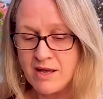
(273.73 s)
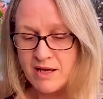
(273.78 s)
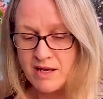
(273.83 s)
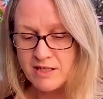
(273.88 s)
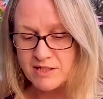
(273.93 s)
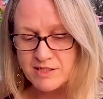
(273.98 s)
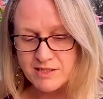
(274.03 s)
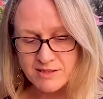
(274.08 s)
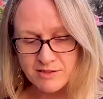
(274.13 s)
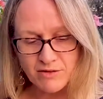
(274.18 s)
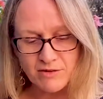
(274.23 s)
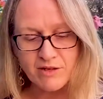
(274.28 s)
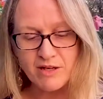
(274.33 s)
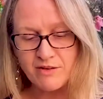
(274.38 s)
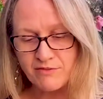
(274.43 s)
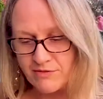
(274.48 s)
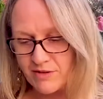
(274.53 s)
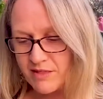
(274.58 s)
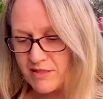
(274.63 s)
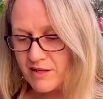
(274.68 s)
It just got
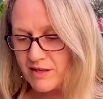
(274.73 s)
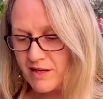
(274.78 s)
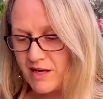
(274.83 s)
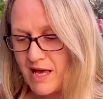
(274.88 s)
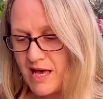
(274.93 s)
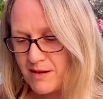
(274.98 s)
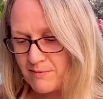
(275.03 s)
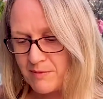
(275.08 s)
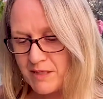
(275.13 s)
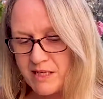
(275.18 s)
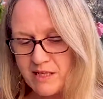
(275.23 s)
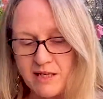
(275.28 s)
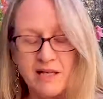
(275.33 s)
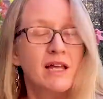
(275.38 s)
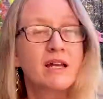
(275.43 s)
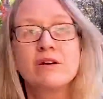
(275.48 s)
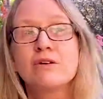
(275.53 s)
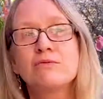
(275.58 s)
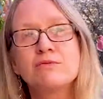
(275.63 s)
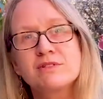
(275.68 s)
everything happening
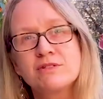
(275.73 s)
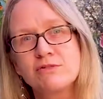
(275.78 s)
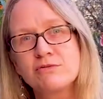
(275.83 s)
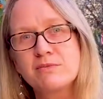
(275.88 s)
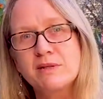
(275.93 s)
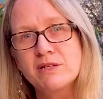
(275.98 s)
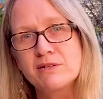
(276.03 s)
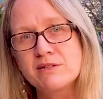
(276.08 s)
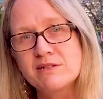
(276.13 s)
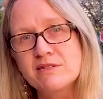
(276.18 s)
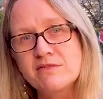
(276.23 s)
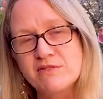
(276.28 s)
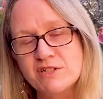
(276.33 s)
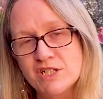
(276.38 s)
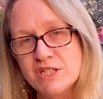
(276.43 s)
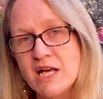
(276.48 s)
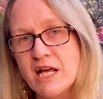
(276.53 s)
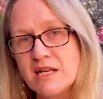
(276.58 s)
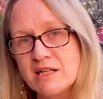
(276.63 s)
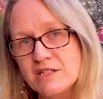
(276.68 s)
again. It was all because of the
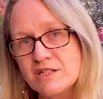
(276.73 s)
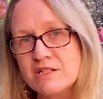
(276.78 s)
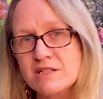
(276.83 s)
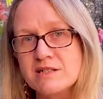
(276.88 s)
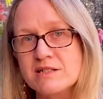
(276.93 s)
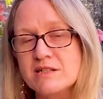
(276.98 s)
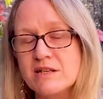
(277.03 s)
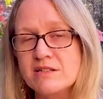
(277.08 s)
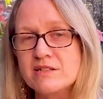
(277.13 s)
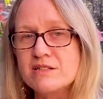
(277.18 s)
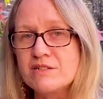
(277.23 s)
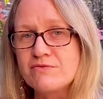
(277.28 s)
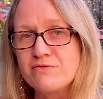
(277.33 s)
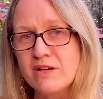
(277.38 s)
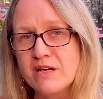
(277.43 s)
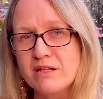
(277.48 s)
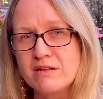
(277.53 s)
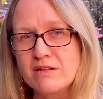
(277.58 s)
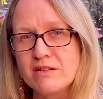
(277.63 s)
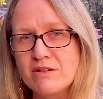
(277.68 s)
challenges. I just
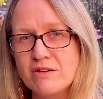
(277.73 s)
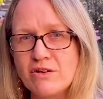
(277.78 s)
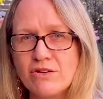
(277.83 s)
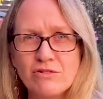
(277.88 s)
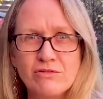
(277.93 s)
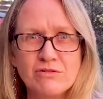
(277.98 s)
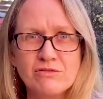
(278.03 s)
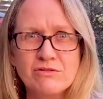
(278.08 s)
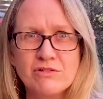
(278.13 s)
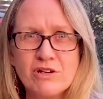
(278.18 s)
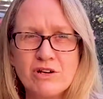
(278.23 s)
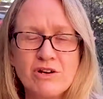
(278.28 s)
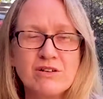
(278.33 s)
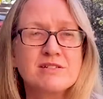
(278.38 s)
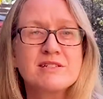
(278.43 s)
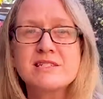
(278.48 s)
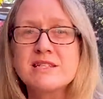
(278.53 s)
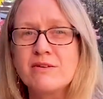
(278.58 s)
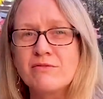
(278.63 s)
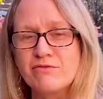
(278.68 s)
found the whole
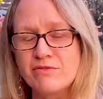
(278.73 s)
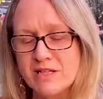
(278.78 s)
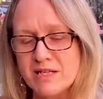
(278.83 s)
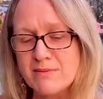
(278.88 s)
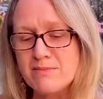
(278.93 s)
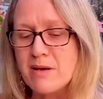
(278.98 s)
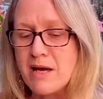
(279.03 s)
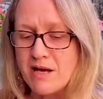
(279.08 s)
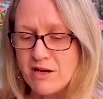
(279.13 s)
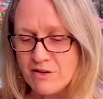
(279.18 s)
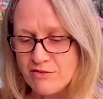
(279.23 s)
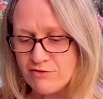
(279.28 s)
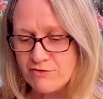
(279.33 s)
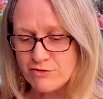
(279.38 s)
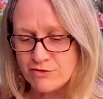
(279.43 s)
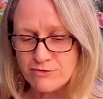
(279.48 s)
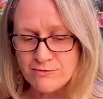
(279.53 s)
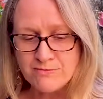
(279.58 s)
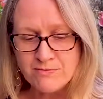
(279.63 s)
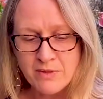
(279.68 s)
concept really
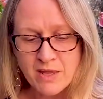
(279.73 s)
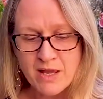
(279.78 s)
powerful.